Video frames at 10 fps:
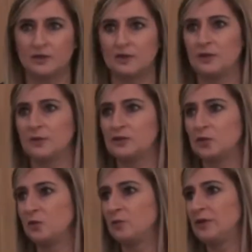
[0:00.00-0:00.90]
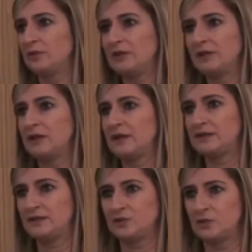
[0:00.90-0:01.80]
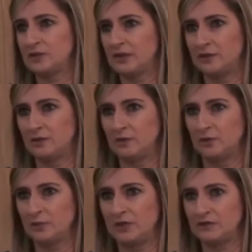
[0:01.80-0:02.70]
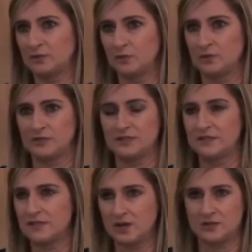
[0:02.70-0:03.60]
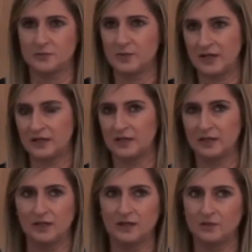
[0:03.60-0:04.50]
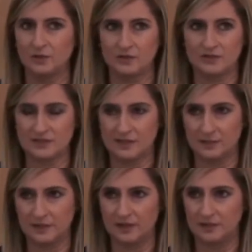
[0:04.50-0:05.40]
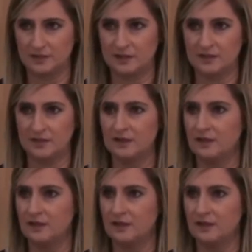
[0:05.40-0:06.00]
He went home, he realised he'd cut out the wrong piece of wood. He started to panic, couldn't sleep that night.